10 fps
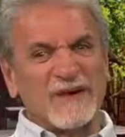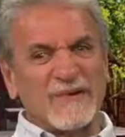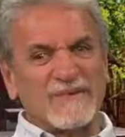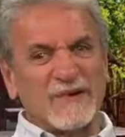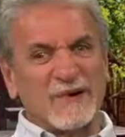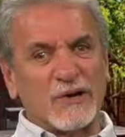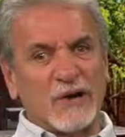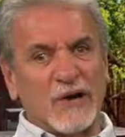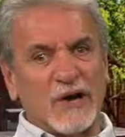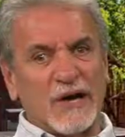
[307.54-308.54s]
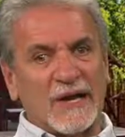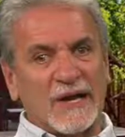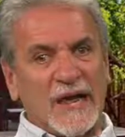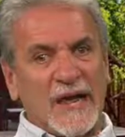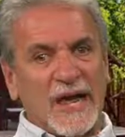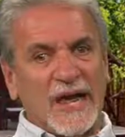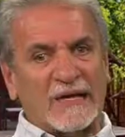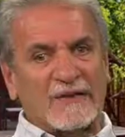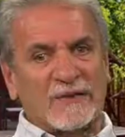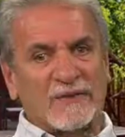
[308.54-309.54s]
I've gone
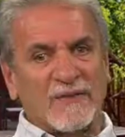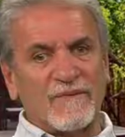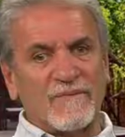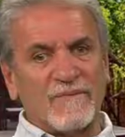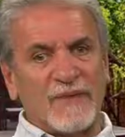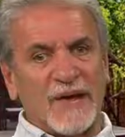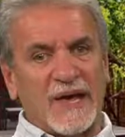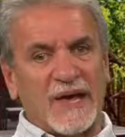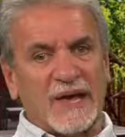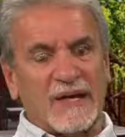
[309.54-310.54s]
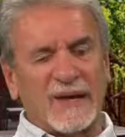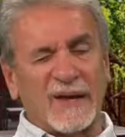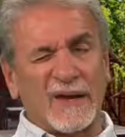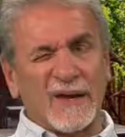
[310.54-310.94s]
had to have been